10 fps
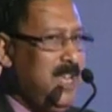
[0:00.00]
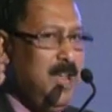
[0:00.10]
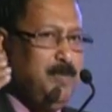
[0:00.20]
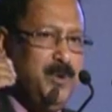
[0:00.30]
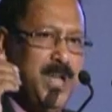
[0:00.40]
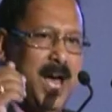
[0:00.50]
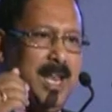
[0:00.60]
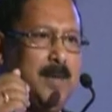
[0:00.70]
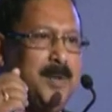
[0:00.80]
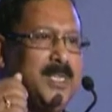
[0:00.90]
If we are
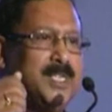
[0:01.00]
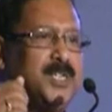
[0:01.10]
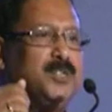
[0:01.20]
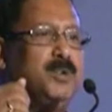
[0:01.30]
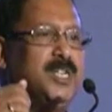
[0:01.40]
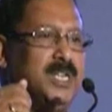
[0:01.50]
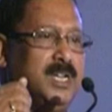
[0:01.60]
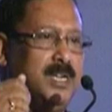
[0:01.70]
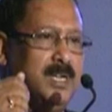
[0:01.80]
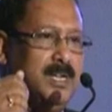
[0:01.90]
having this situation,